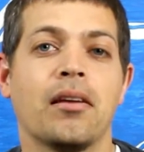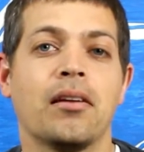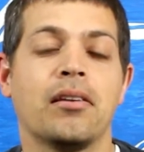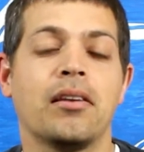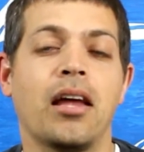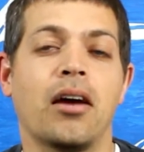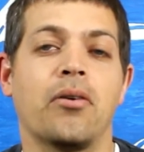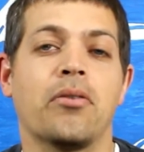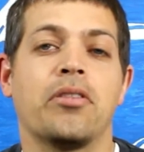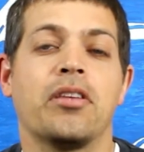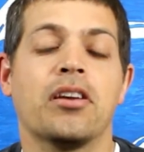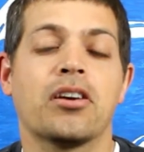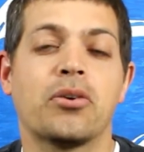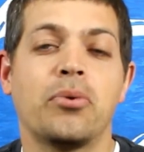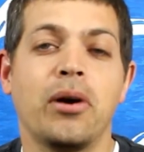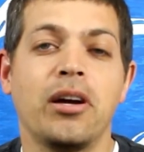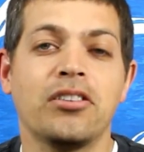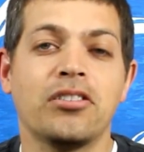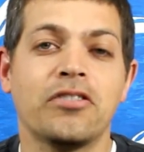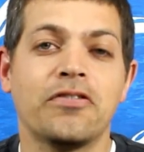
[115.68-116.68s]
Now, the
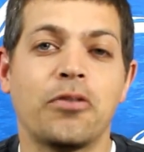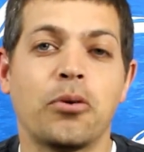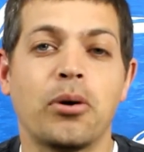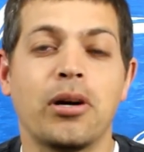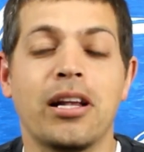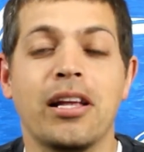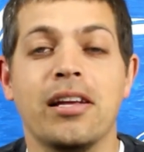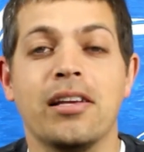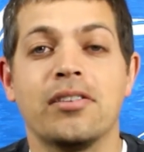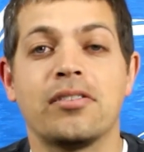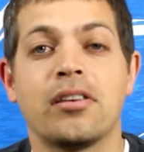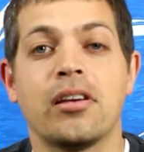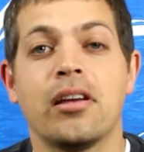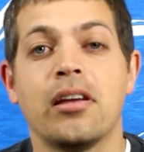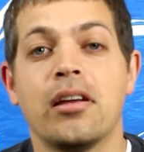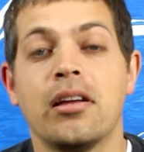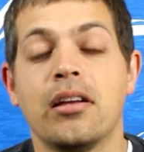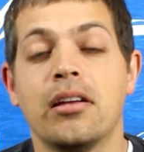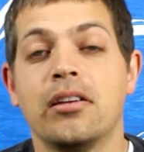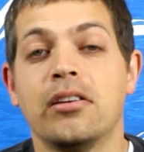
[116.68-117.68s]
equation for it is
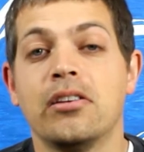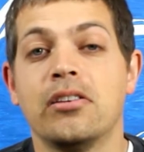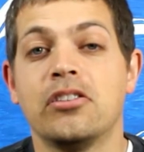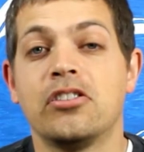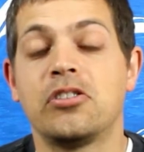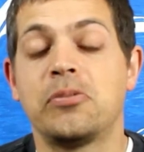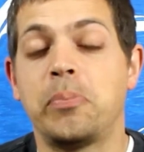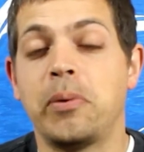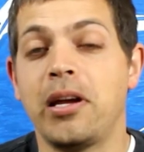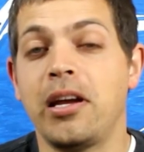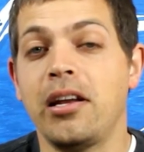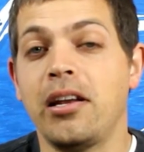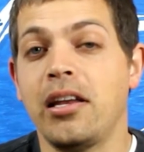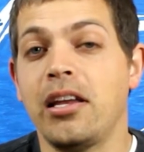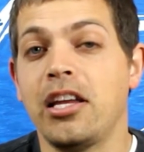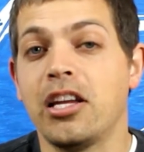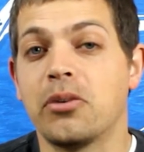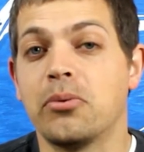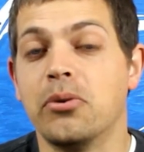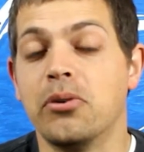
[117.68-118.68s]
speed
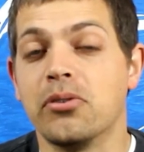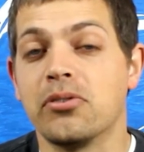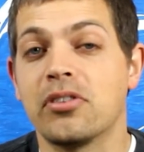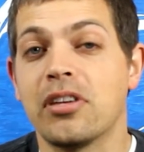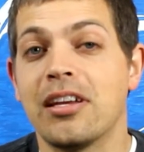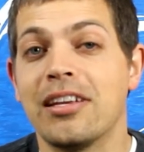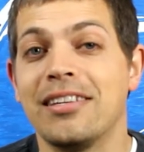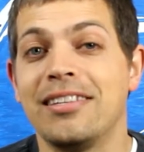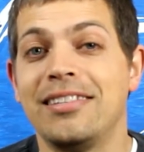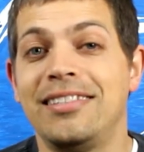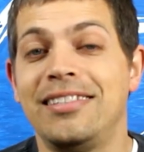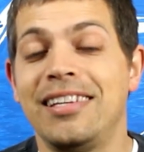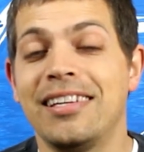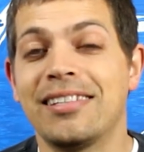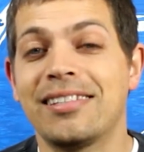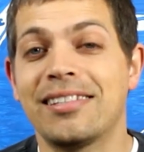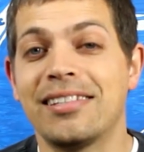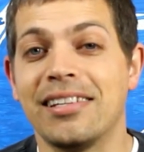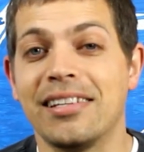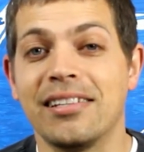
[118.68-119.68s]
equals
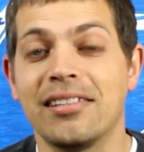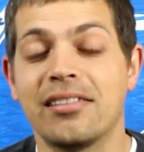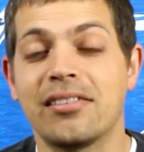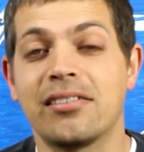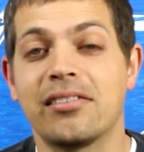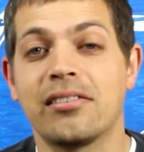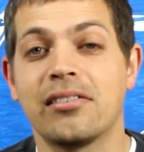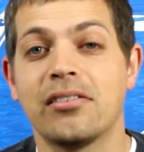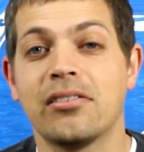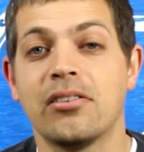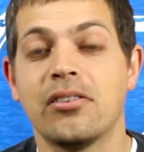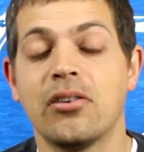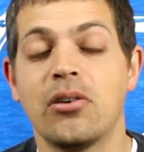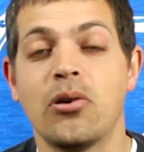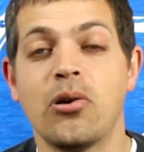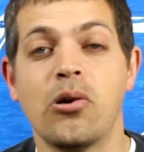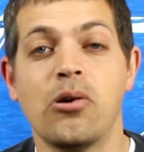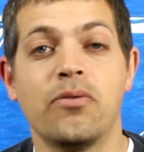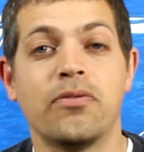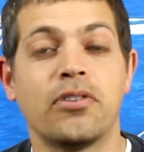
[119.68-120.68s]
distance
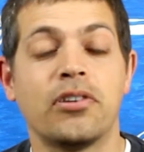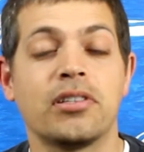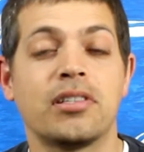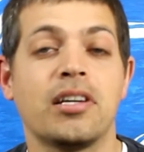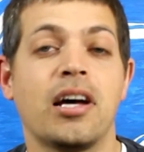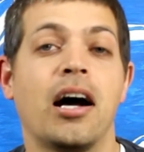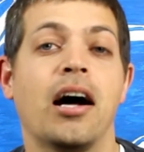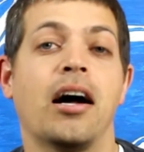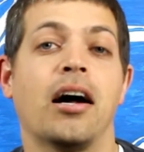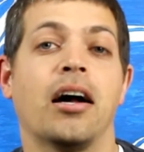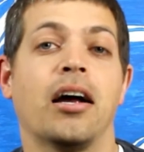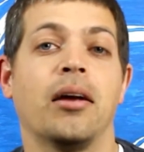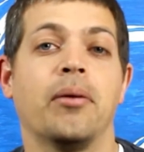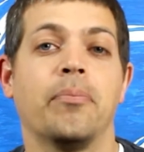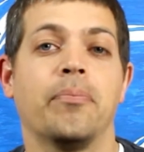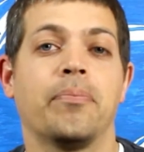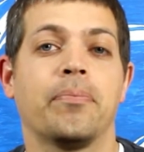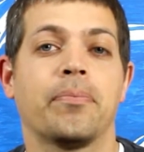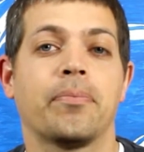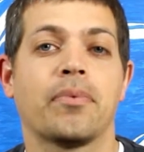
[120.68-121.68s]
over time.
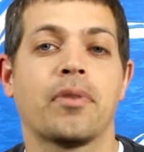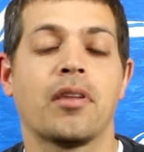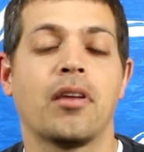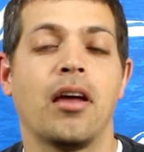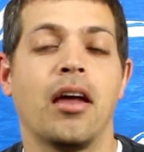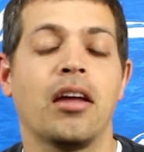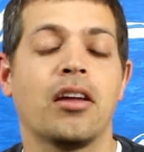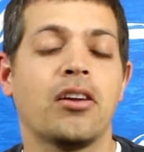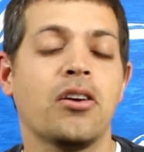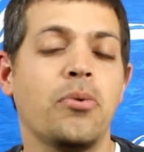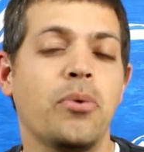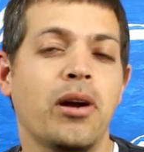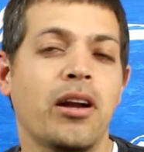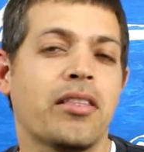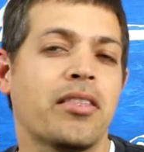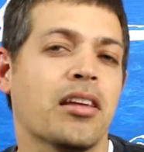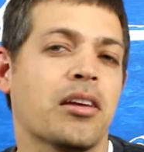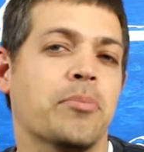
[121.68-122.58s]
A good way to think